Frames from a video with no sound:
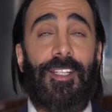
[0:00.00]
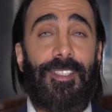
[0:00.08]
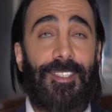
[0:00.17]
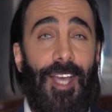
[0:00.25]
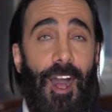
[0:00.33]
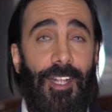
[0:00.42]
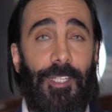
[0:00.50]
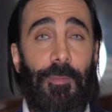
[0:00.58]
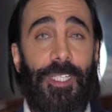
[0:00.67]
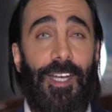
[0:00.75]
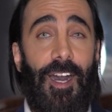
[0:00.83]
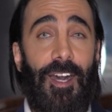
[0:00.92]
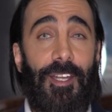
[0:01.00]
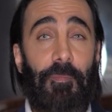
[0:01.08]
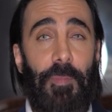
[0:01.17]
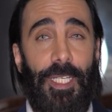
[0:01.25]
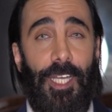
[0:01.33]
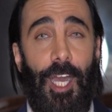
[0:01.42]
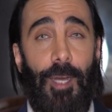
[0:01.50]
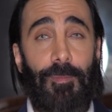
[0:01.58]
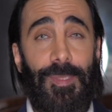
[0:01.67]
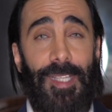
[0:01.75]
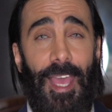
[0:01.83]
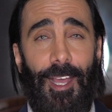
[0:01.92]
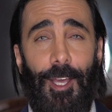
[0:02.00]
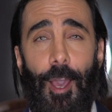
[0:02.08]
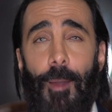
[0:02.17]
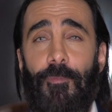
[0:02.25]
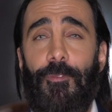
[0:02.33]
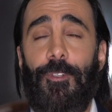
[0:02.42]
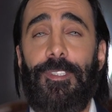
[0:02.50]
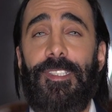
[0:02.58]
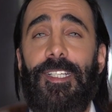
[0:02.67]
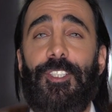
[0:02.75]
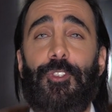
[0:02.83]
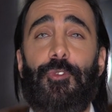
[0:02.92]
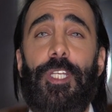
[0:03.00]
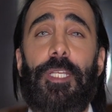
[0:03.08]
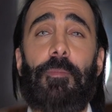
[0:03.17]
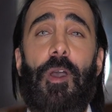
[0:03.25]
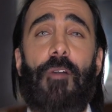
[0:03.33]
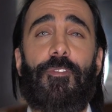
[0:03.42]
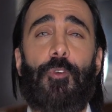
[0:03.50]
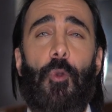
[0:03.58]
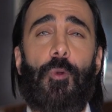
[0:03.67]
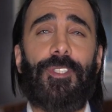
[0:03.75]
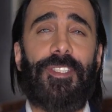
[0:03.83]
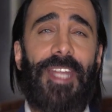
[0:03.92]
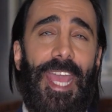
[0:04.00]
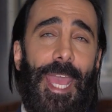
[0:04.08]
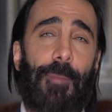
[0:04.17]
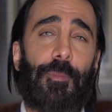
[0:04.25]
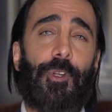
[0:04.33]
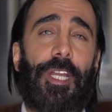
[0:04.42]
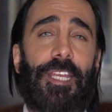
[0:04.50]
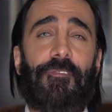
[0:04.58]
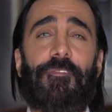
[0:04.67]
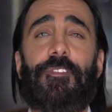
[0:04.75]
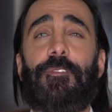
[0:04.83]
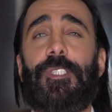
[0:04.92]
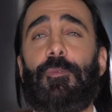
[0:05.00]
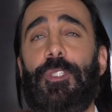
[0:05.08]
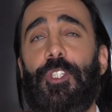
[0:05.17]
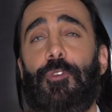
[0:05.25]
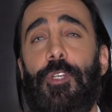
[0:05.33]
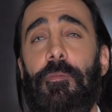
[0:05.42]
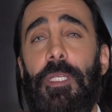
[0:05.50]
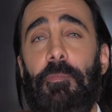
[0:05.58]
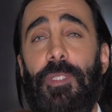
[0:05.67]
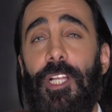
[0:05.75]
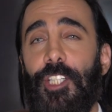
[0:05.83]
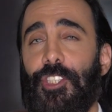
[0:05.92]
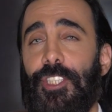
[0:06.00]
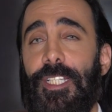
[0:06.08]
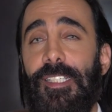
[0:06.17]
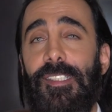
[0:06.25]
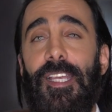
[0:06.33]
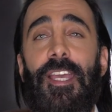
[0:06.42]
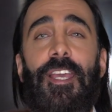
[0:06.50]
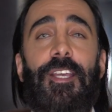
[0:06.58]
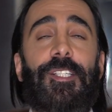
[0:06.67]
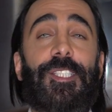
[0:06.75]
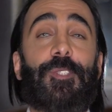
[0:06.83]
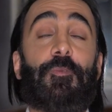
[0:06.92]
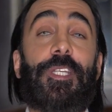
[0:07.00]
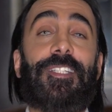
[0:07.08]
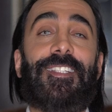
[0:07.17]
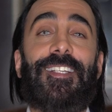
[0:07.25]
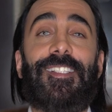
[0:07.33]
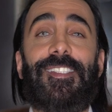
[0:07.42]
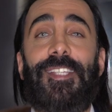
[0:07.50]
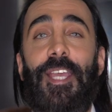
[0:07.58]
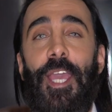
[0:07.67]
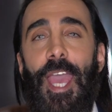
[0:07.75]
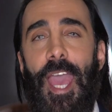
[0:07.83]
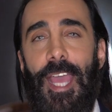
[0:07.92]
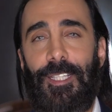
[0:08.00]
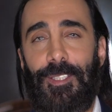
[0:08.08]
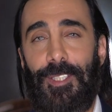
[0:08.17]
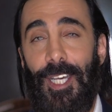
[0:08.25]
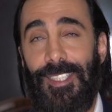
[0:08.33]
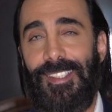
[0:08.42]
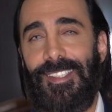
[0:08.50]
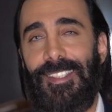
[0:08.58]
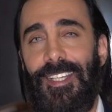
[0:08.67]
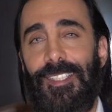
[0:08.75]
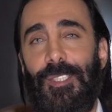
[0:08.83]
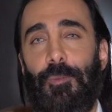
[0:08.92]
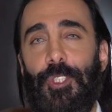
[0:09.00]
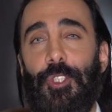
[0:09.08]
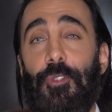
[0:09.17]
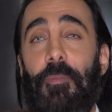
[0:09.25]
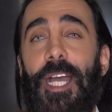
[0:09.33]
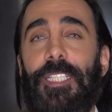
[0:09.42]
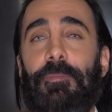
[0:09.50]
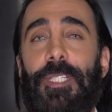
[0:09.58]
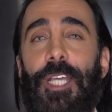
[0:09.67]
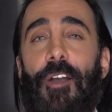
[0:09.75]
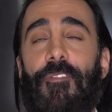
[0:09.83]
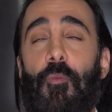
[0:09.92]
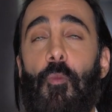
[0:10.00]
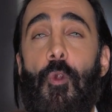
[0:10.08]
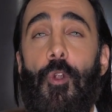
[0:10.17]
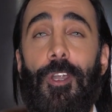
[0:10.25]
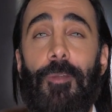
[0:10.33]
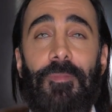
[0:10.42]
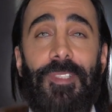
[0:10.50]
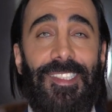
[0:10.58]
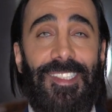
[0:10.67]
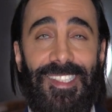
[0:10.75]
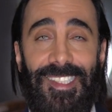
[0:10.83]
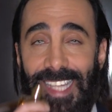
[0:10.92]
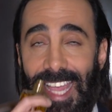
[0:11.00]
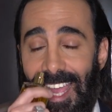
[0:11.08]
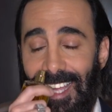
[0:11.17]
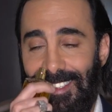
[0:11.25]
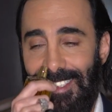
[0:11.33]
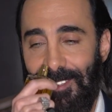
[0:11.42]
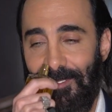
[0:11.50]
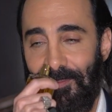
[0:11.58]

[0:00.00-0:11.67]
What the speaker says: Taklamakan becomes a comforting dream of golden amber infused with creamy plushness, sweetness, and dustiness, which reminds me of warm sand.